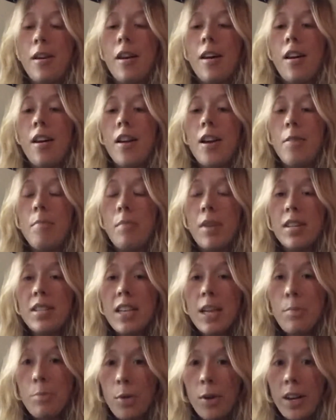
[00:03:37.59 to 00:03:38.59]
on
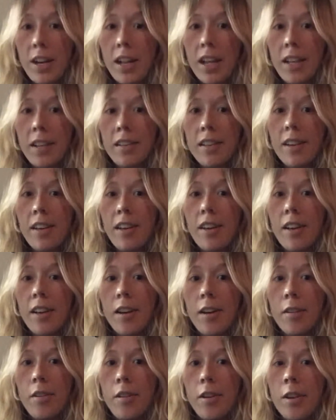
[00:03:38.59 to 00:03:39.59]
Monday morning,
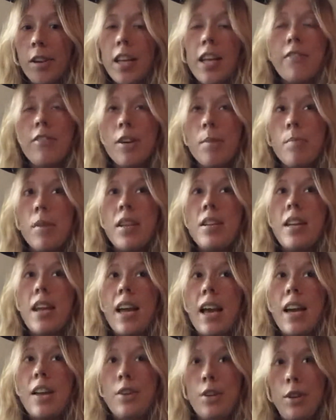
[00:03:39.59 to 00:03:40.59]
or give it Monday
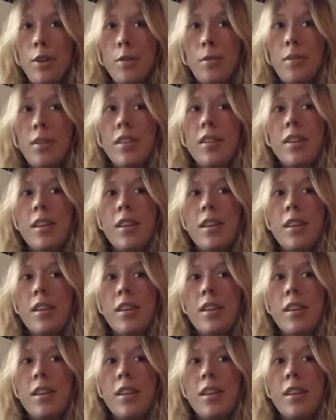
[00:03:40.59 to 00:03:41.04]
at noon.